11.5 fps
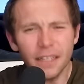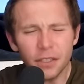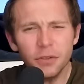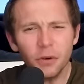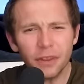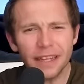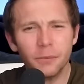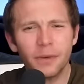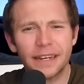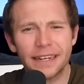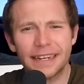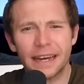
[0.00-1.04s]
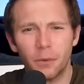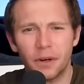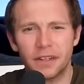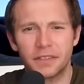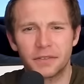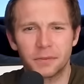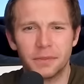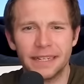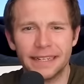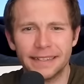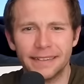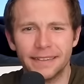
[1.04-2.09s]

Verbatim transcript: Do you not think we're going to get worse from here?